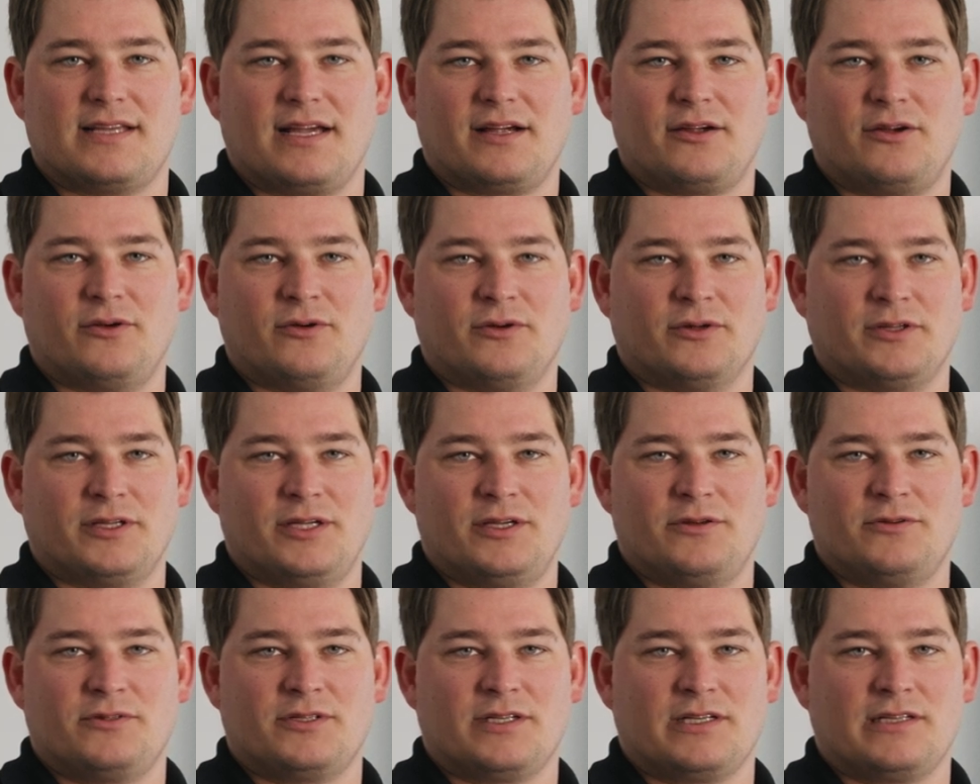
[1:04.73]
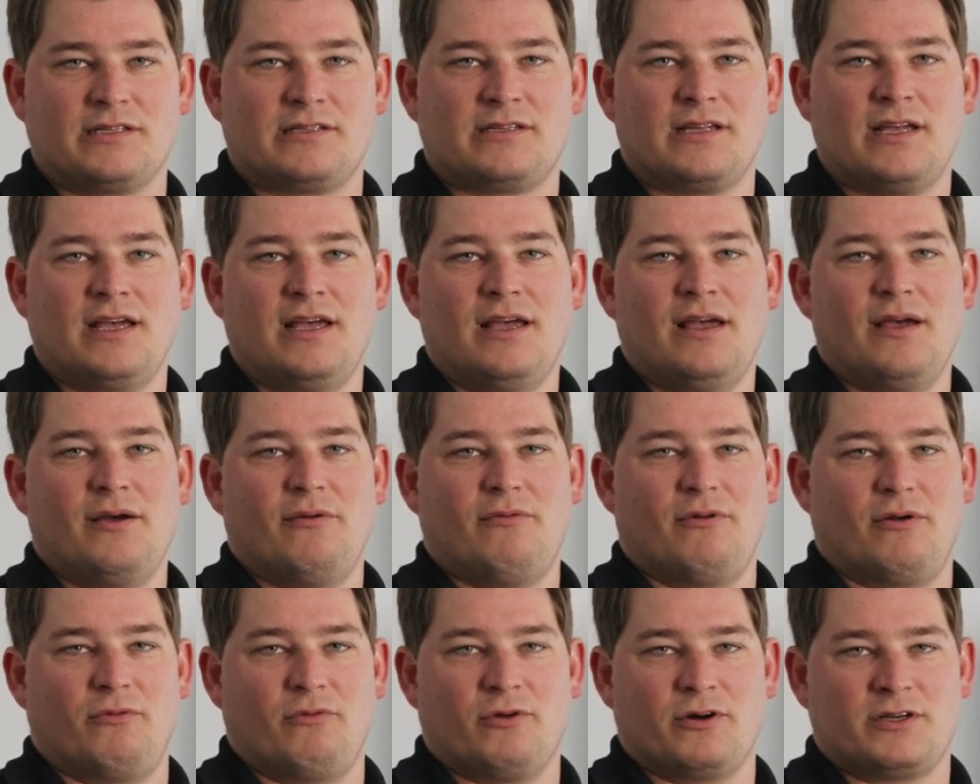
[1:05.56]
that Google uses.
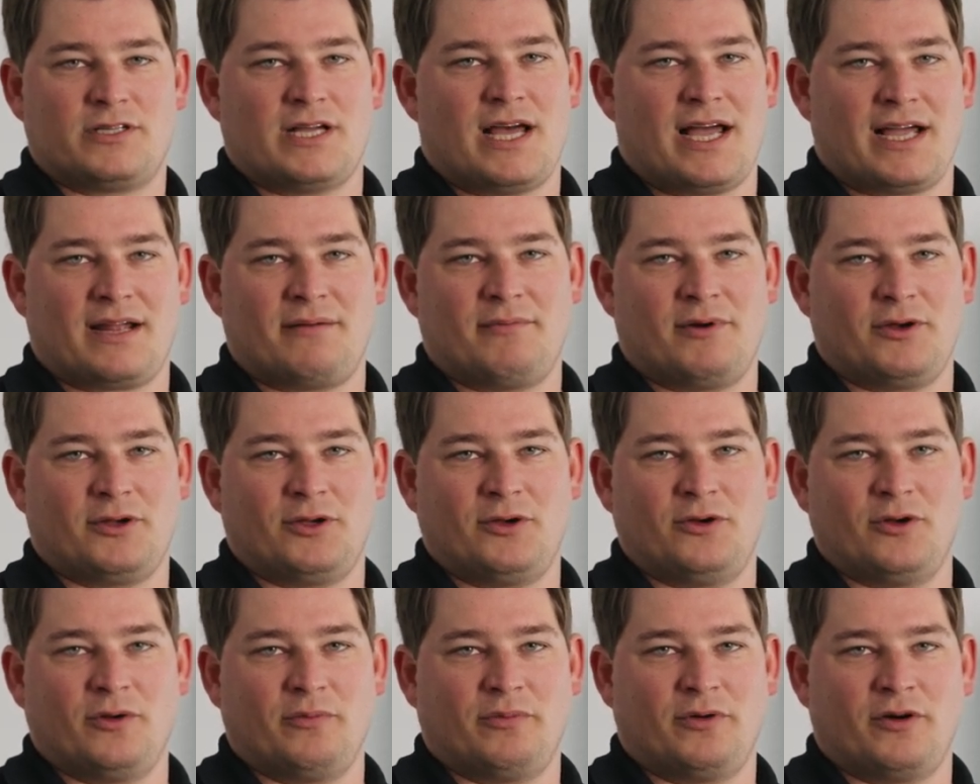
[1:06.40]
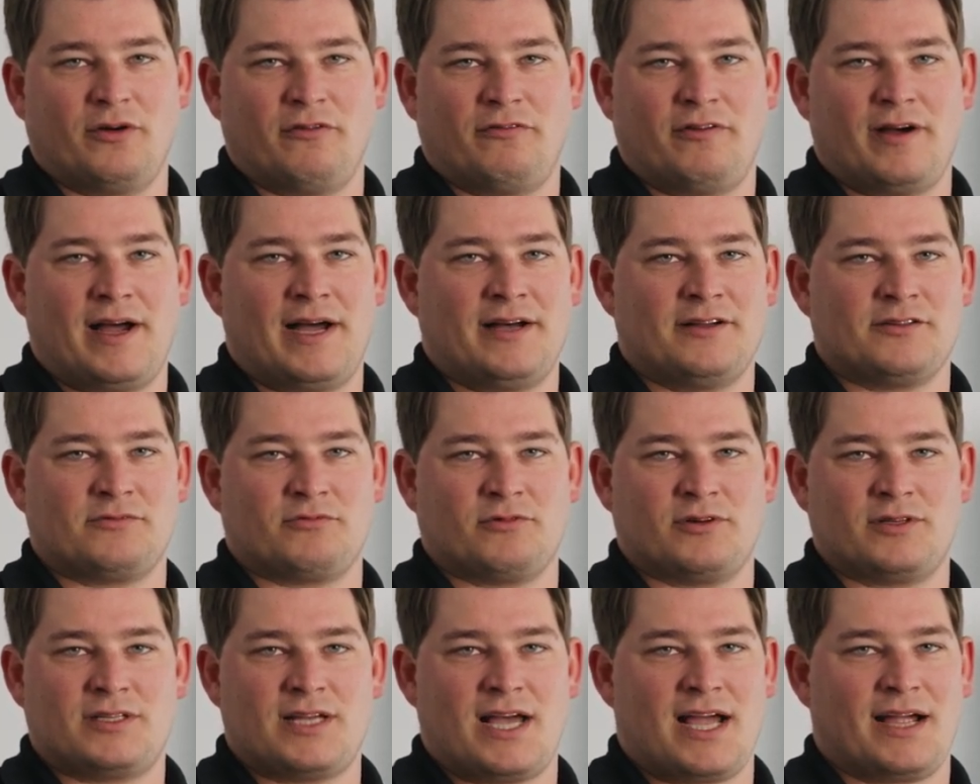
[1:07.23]
When we're talking about Google profiles,
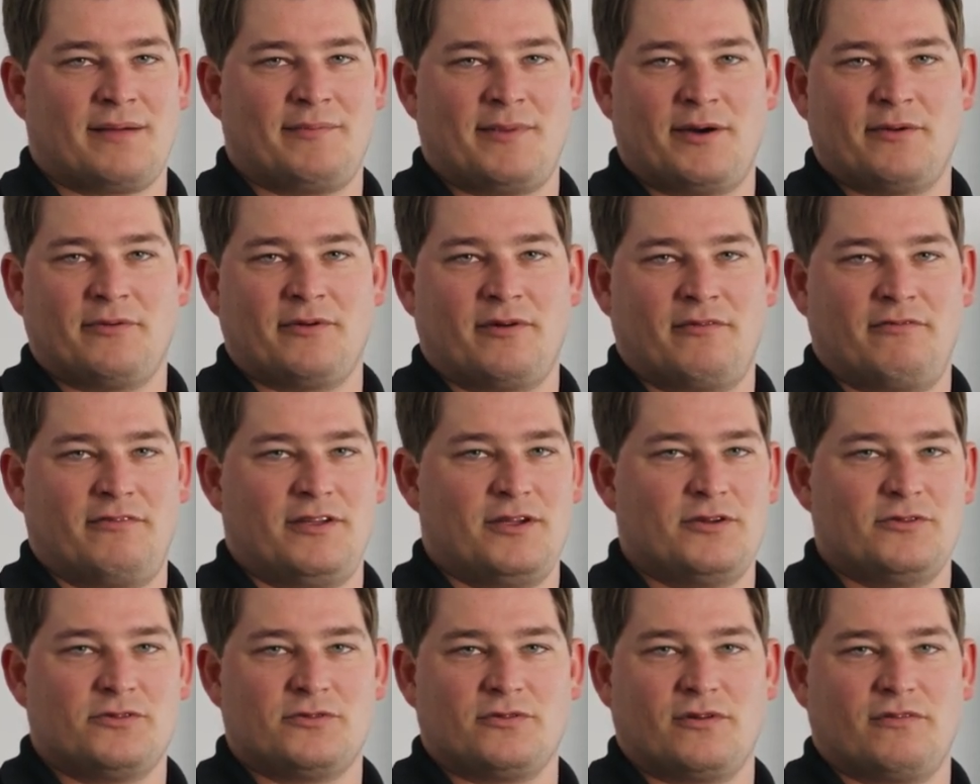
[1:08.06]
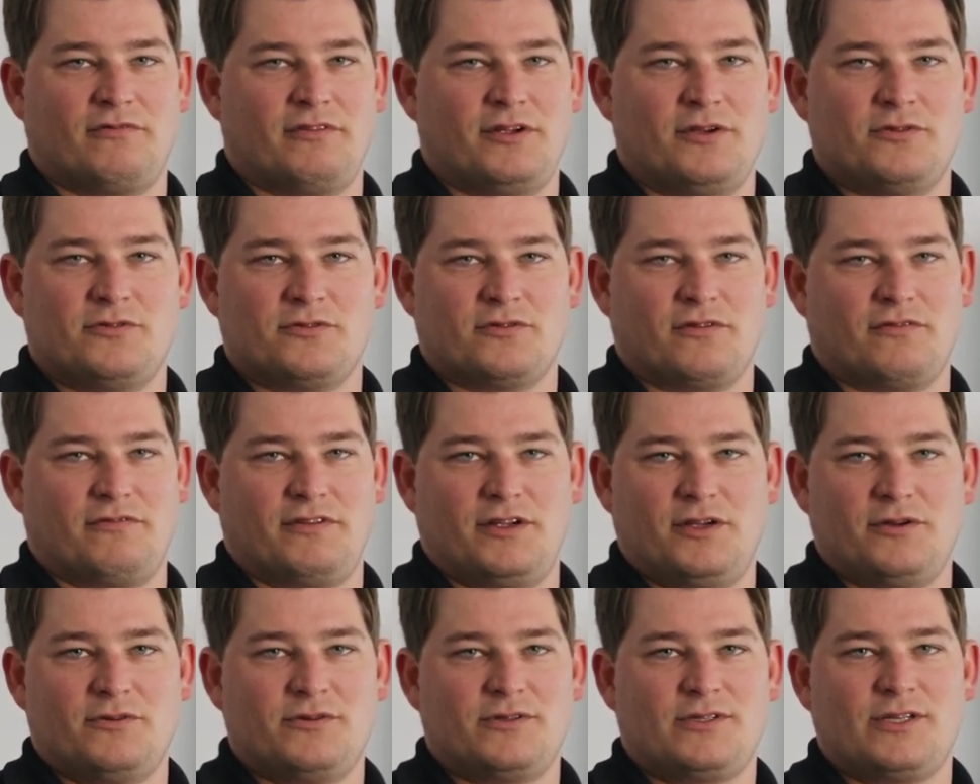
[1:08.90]
we're talking about reviews, reviews,
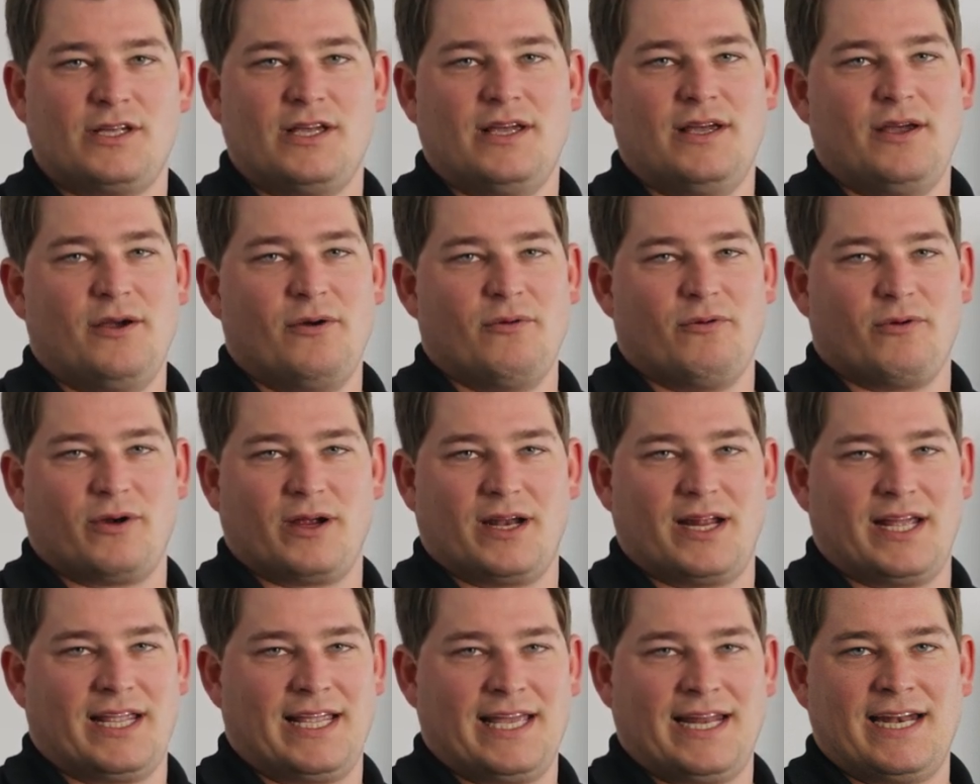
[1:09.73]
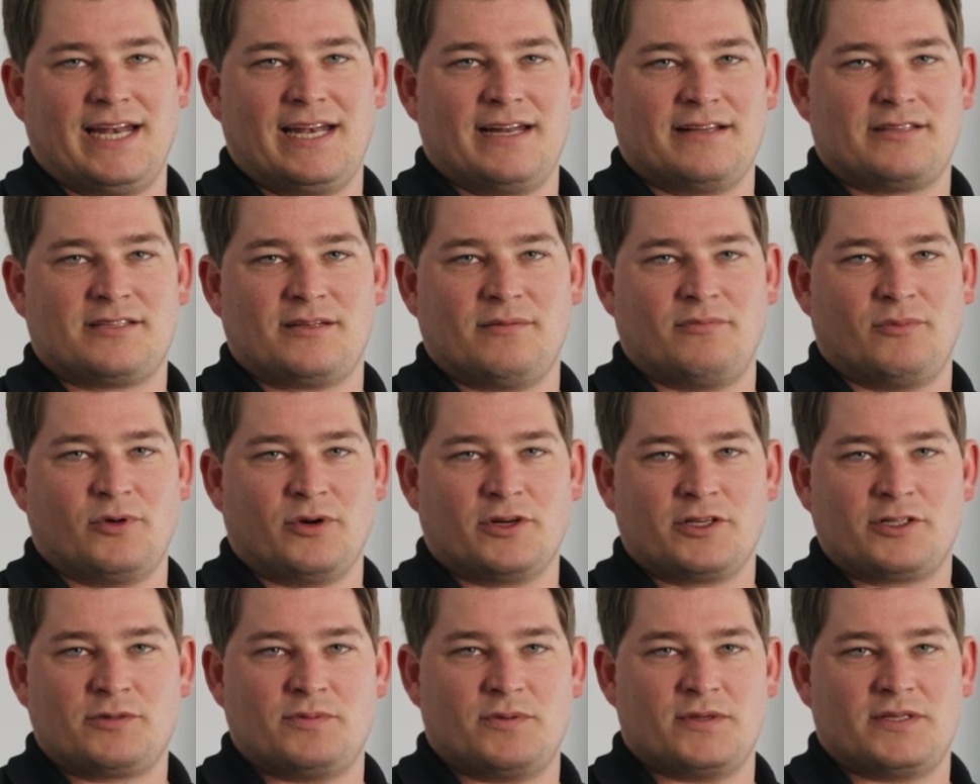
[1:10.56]
reviews. We're going to get into some
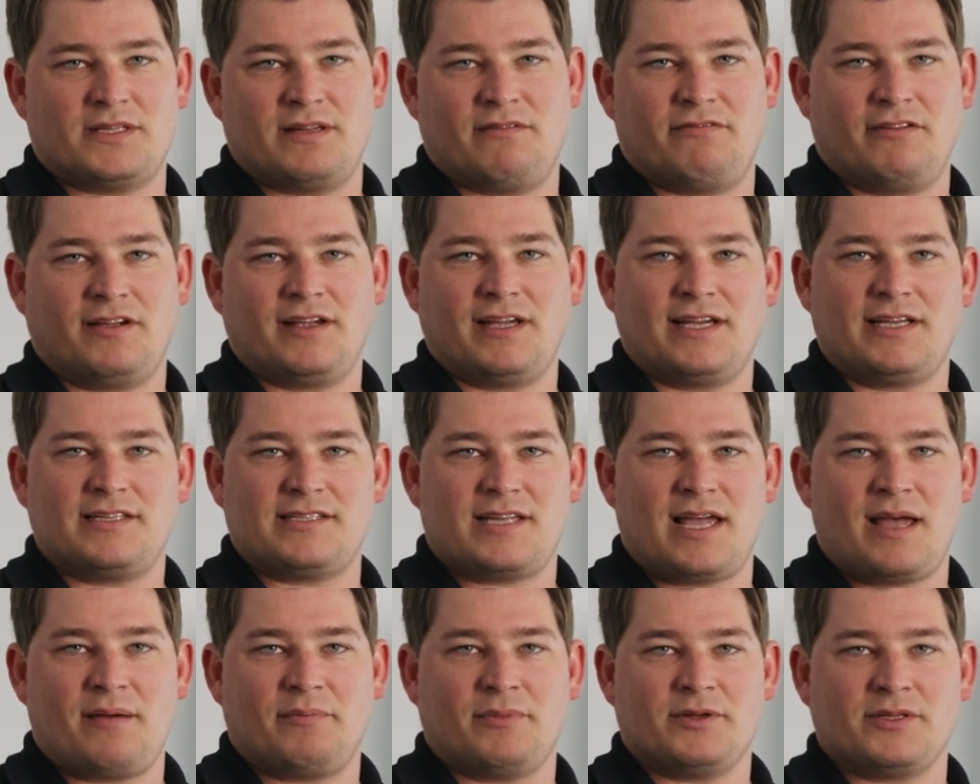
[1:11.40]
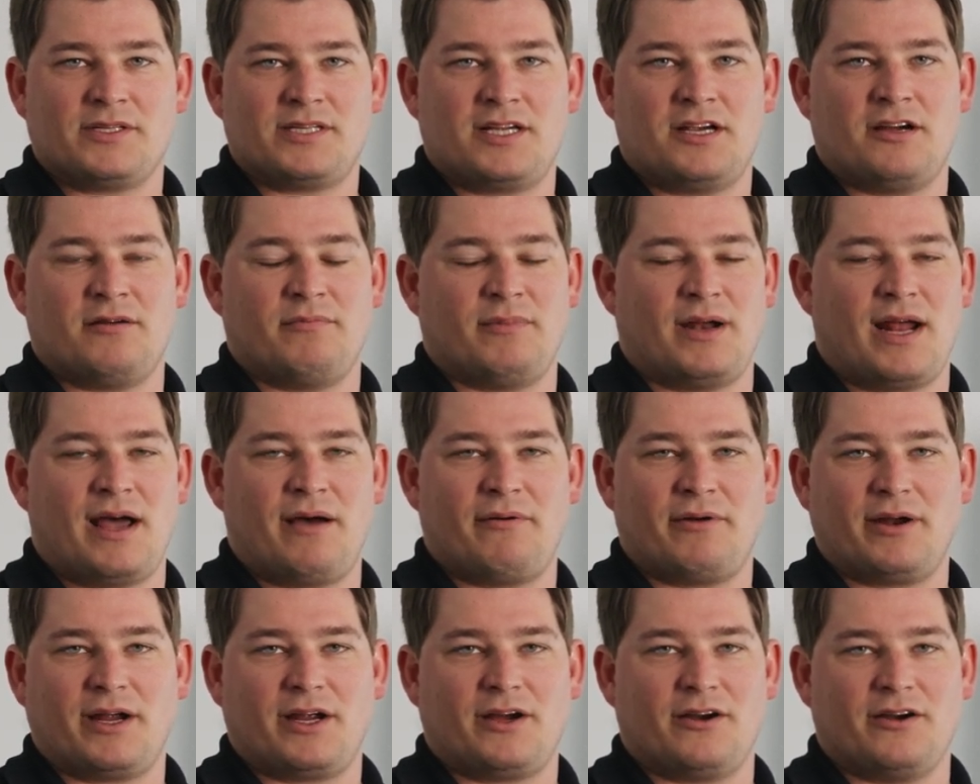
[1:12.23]
more specific examples here, but I
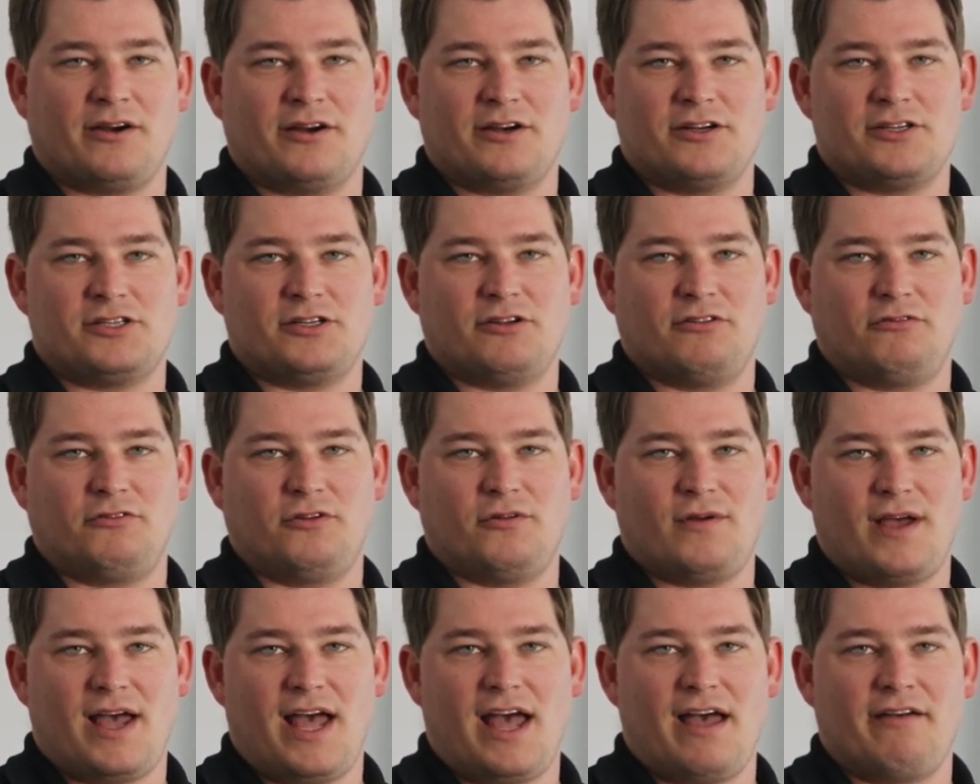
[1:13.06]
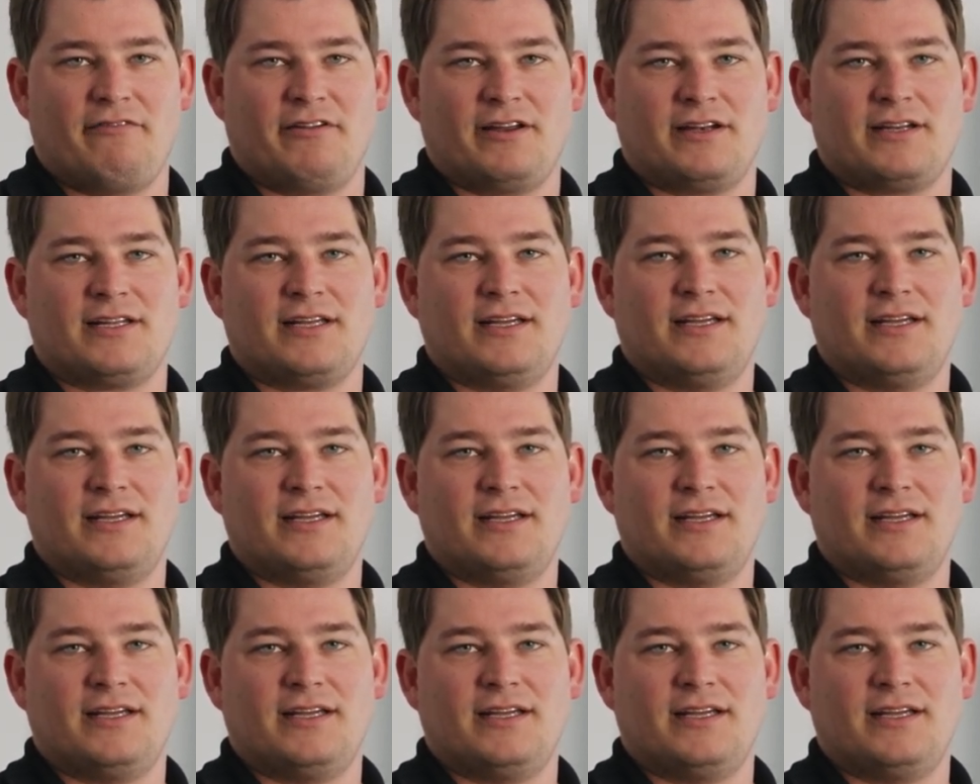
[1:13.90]
would encourage you, if you haven't,